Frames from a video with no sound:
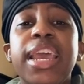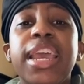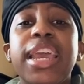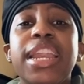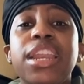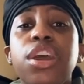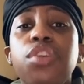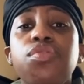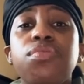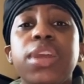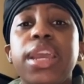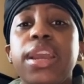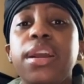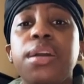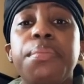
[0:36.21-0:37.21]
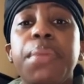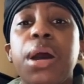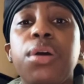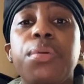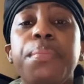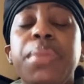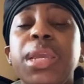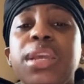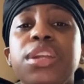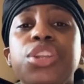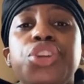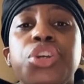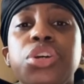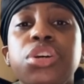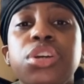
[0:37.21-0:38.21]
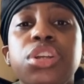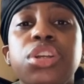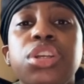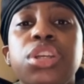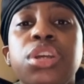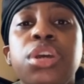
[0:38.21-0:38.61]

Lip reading: And don't care about being judged